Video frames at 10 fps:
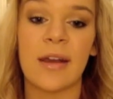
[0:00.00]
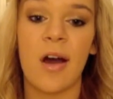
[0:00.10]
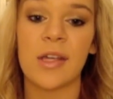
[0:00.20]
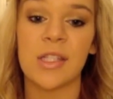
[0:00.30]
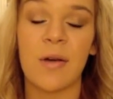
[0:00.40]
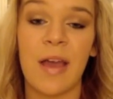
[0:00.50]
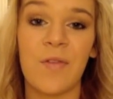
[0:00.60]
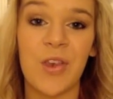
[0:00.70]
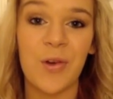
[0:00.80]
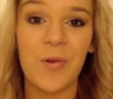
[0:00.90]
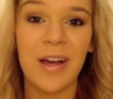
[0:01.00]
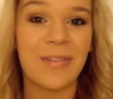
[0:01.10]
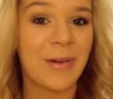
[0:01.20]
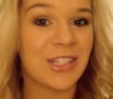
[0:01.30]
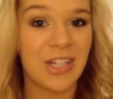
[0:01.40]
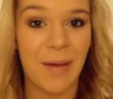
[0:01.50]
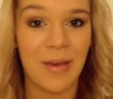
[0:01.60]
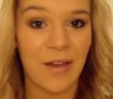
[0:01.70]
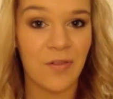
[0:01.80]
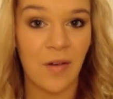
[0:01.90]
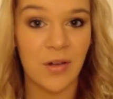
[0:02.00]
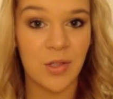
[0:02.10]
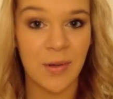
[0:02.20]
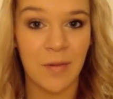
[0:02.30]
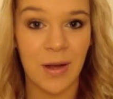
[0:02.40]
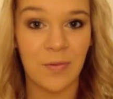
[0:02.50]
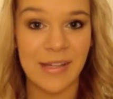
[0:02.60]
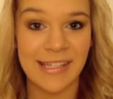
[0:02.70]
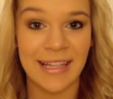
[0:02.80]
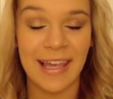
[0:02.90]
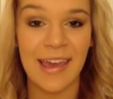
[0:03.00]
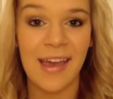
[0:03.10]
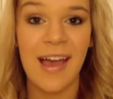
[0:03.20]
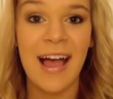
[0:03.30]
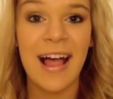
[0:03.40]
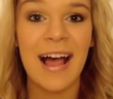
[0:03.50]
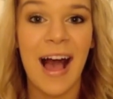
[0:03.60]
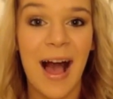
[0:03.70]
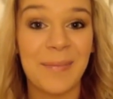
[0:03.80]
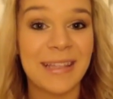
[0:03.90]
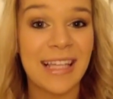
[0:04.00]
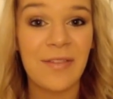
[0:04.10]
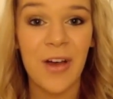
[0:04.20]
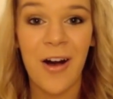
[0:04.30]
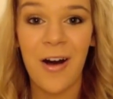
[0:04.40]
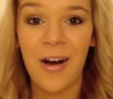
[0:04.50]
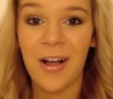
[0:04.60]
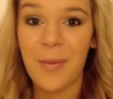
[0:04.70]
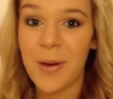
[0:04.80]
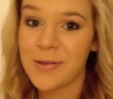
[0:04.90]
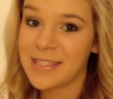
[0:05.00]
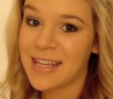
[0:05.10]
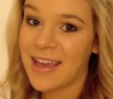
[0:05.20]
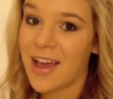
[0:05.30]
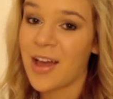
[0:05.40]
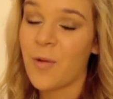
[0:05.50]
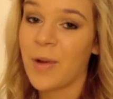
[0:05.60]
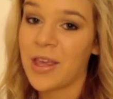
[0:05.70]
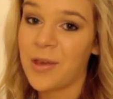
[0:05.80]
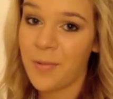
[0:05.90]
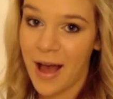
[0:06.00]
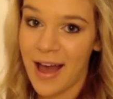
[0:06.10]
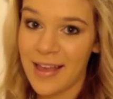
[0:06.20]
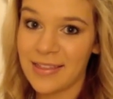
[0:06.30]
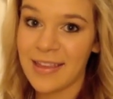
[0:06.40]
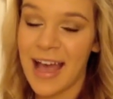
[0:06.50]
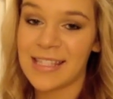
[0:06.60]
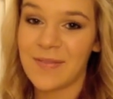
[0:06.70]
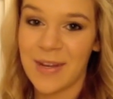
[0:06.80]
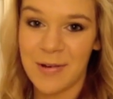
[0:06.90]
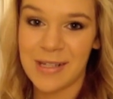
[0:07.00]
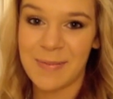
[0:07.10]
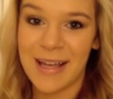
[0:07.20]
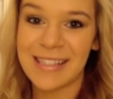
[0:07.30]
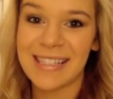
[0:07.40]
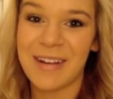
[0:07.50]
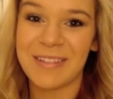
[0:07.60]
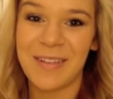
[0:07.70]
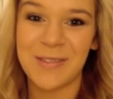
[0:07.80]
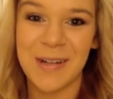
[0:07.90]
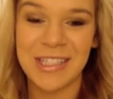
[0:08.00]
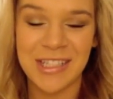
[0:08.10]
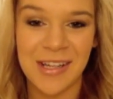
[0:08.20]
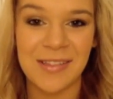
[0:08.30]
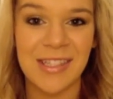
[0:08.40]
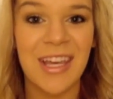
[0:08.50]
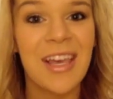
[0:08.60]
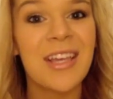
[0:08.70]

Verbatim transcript: And also, if you went shopping at Forever 21 recently, um, leave a haul posting what you got as a video response. And I would love to watch those.